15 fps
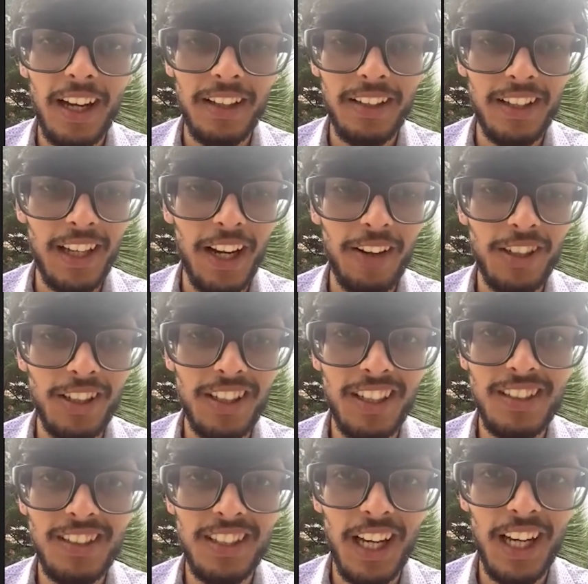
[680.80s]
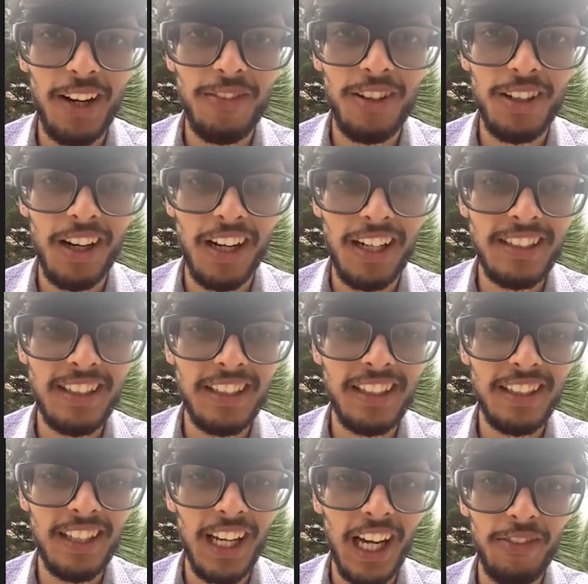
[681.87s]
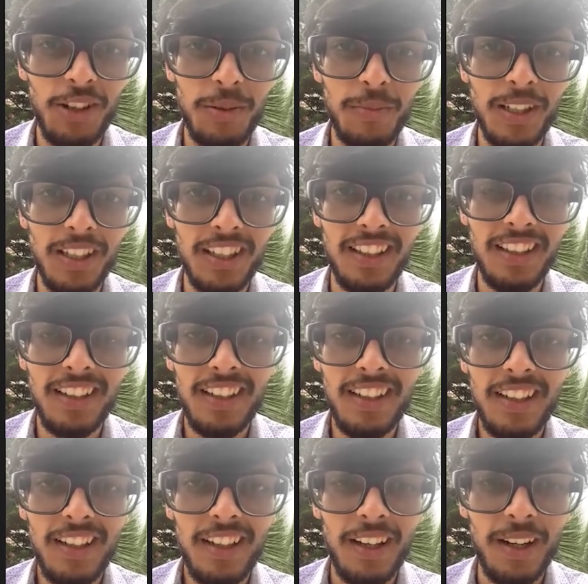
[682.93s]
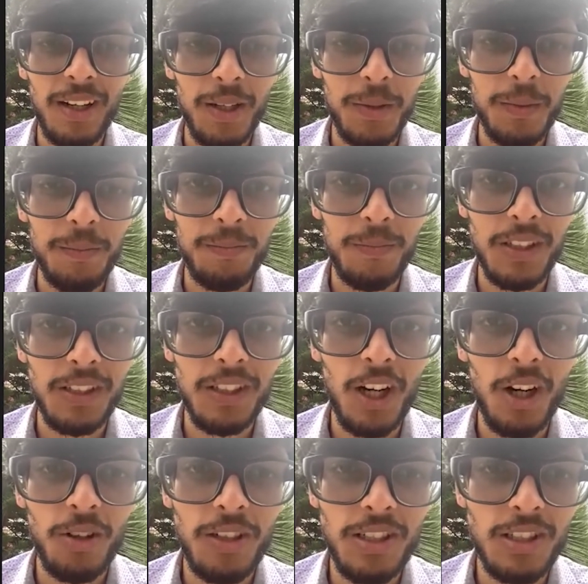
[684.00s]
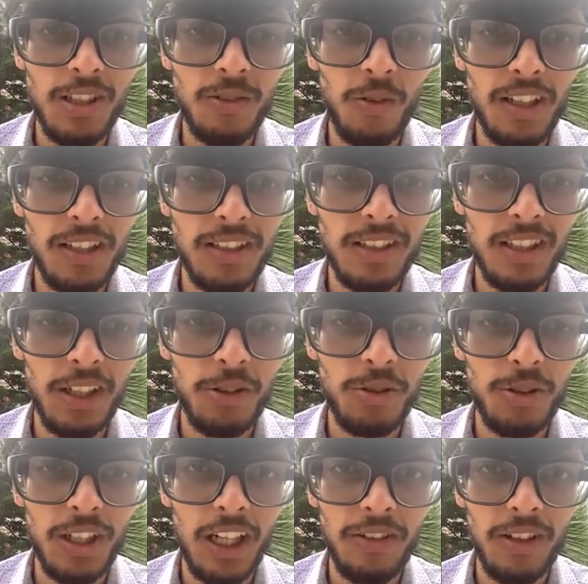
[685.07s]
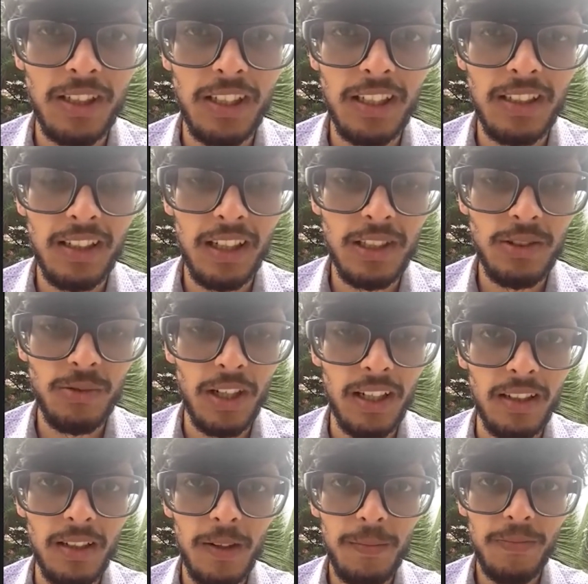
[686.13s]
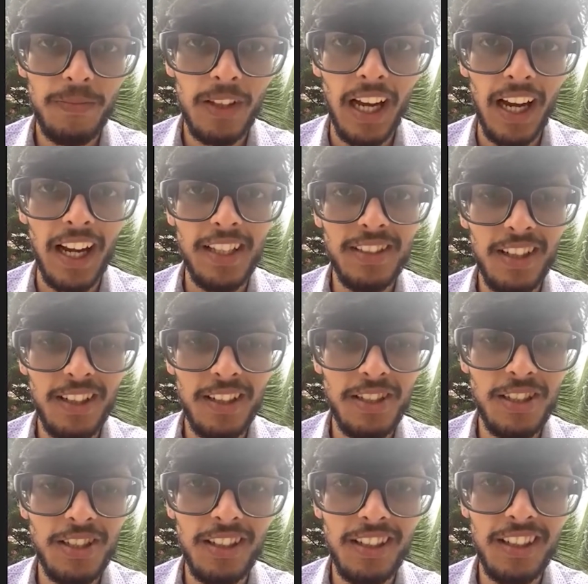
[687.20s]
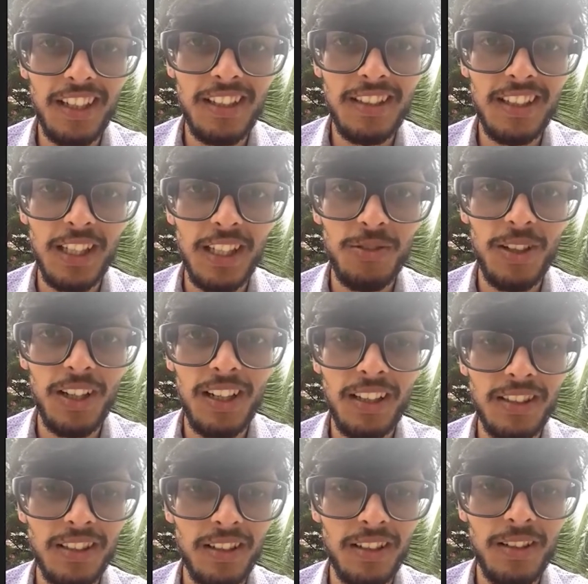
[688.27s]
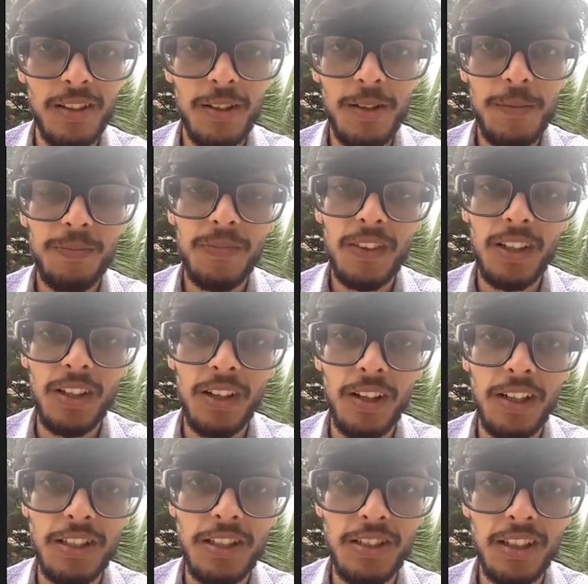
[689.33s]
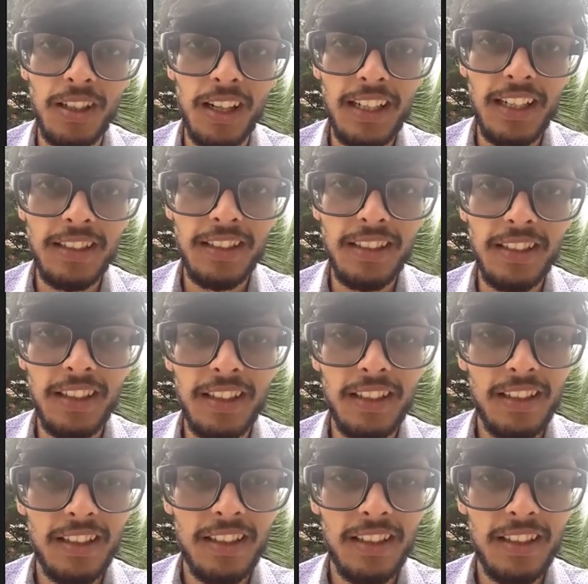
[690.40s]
They have our keys, they have our identity, they have our money. But now digital wallets are going to have our data as well as our digital keys, as well as our digital identity,